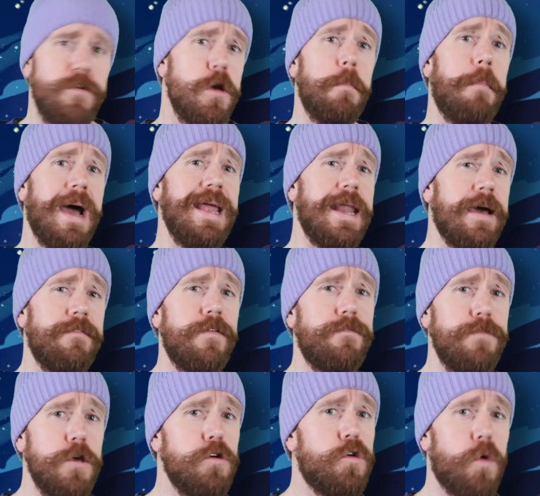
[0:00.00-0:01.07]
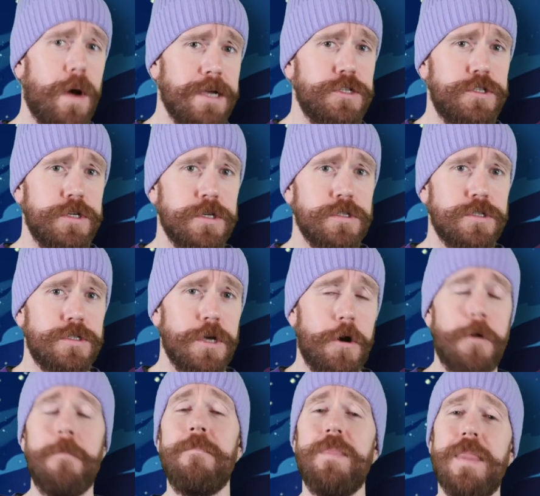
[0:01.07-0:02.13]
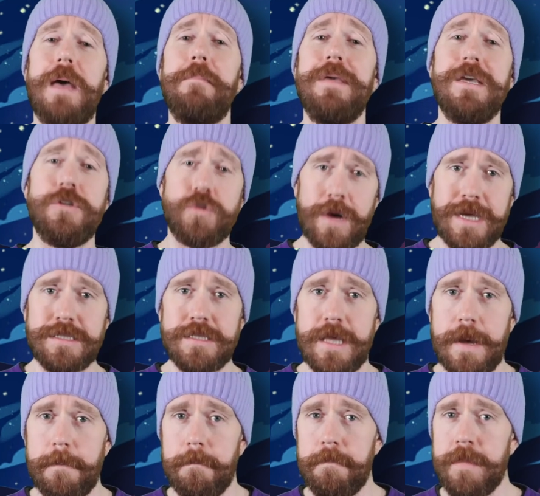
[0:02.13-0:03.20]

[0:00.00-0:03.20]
you might have a few questions, so let me address them.